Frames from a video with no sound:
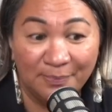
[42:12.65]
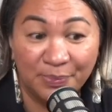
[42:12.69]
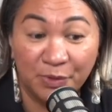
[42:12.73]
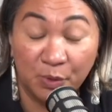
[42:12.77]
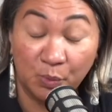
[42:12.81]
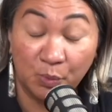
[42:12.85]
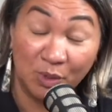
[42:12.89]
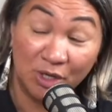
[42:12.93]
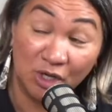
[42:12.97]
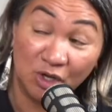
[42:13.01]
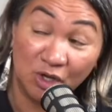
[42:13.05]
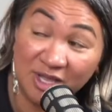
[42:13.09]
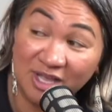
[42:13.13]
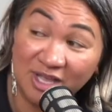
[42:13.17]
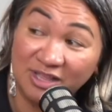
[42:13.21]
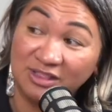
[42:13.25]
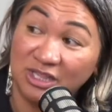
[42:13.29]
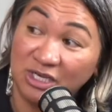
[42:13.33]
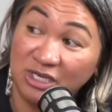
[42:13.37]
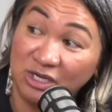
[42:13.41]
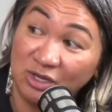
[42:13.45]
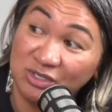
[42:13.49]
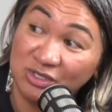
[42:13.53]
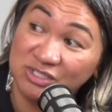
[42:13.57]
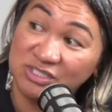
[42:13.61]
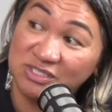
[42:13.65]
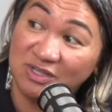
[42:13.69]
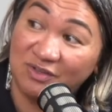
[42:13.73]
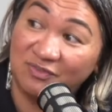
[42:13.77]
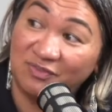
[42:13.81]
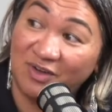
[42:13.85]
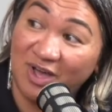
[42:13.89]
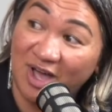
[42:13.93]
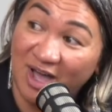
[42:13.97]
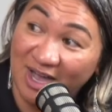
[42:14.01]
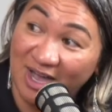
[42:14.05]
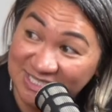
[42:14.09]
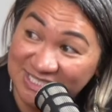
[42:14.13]
we look at the loss of
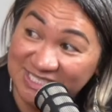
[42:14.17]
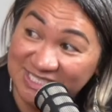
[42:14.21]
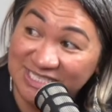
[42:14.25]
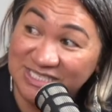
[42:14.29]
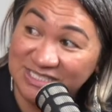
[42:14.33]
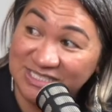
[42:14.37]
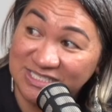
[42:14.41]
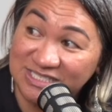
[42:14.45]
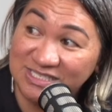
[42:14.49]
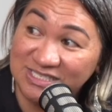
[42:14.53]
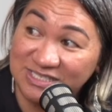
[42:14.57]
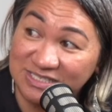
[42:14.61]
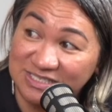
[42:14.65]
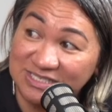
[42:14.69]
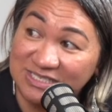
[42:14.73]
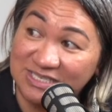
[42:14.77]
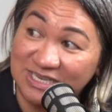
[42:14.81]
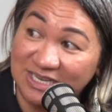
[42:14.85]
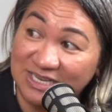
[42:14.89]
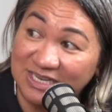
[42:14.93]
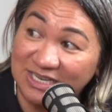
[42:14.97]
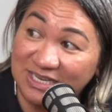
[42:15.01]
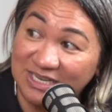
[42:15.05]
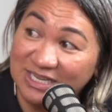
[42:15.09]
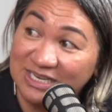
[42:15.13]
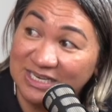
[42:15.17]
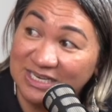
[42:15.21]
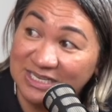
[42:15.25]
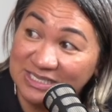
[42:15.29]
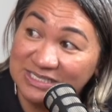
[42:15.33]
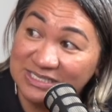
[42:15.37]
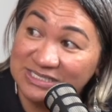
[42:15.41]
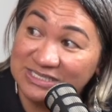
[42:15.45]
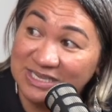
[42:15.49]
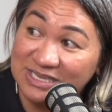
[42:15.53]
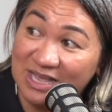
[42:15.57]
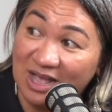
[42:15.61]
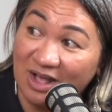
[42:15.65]
identity in
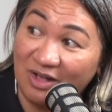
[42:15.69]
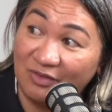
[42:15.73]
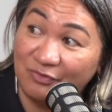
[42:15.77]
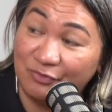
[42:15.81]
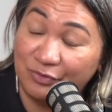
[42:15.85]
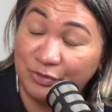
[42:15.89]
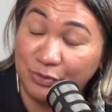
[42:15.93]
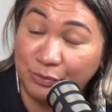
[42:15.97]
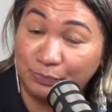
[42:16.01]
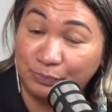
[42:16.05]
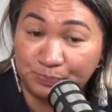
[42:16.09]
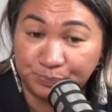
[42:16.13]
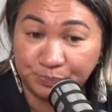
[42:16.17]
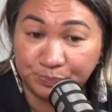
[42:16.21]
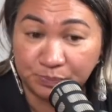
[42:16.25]
itself, and